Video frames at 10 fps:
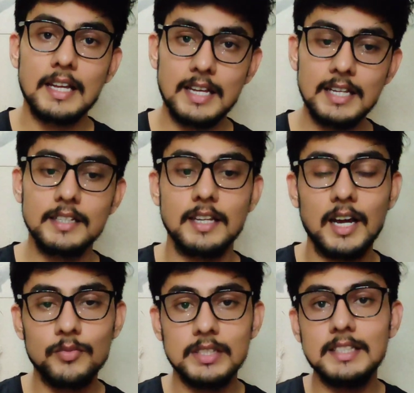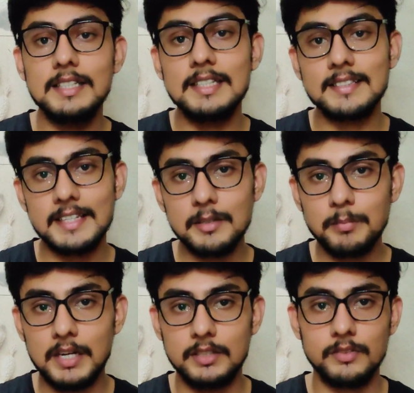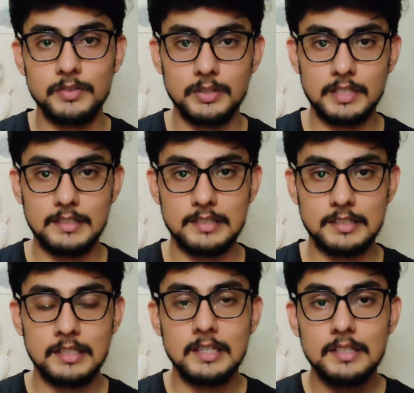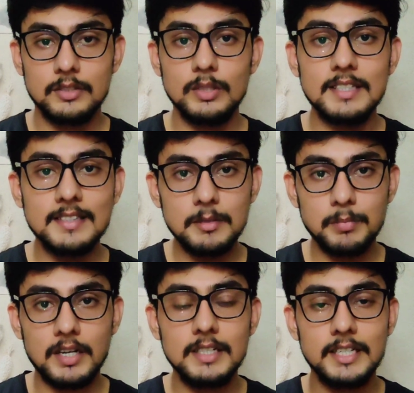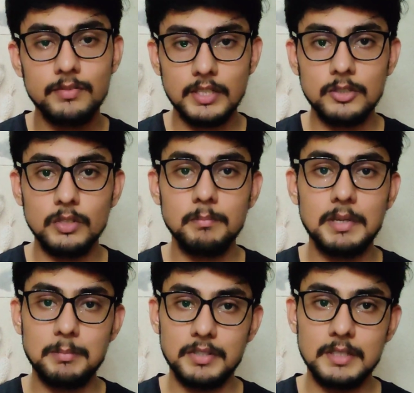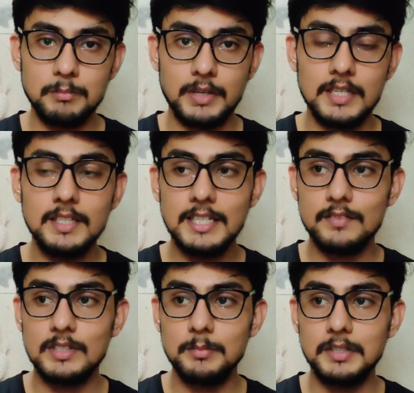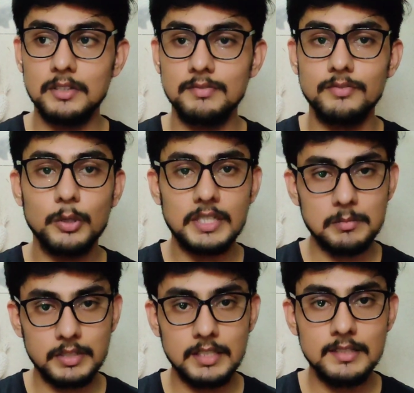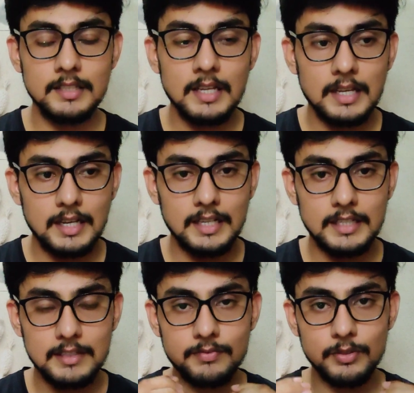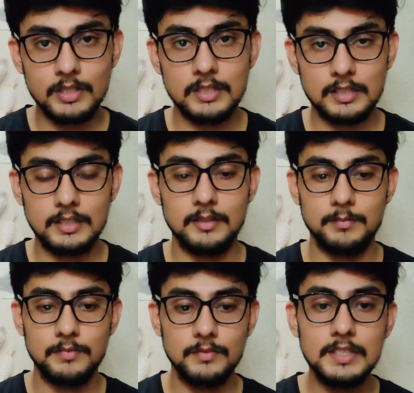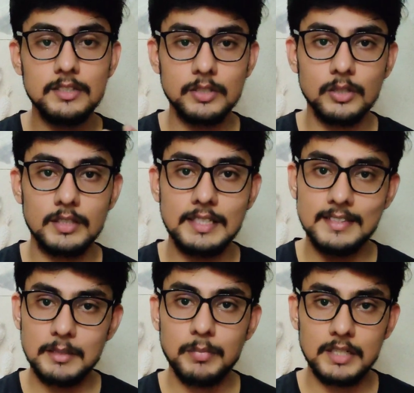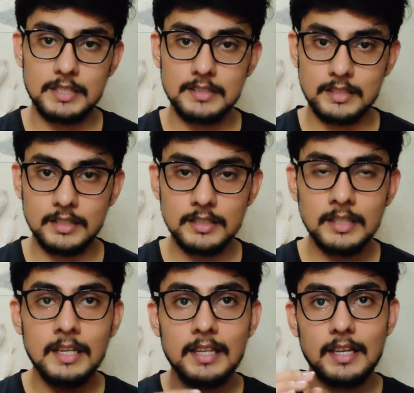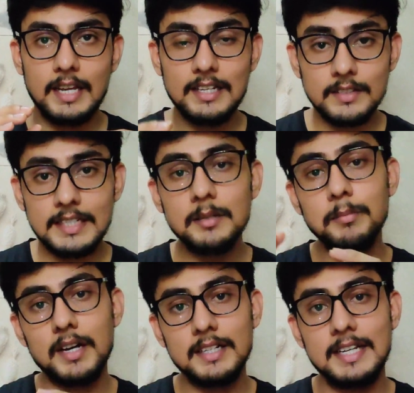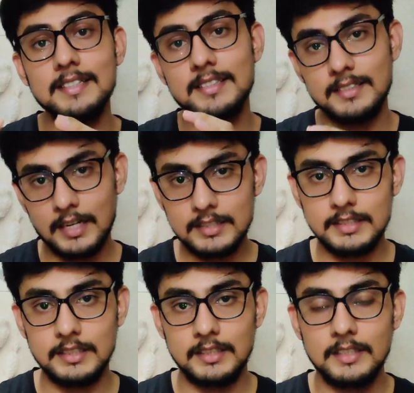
and after the listening part of your test. So listening part, if you are doing paper and pen, it will be of 40 minutes. And if you are, once your listening part is done and reading part has started,